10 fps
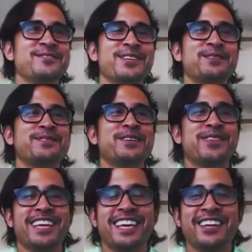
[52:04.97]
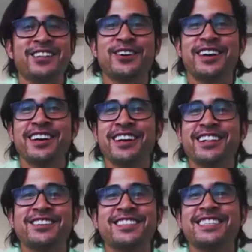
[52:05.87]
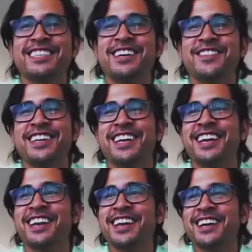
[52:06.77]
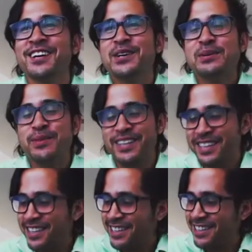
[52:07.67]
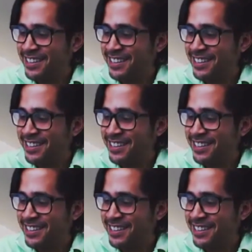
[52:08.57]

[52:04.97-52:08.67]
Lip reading: someone comes out with a killer closing statement again. But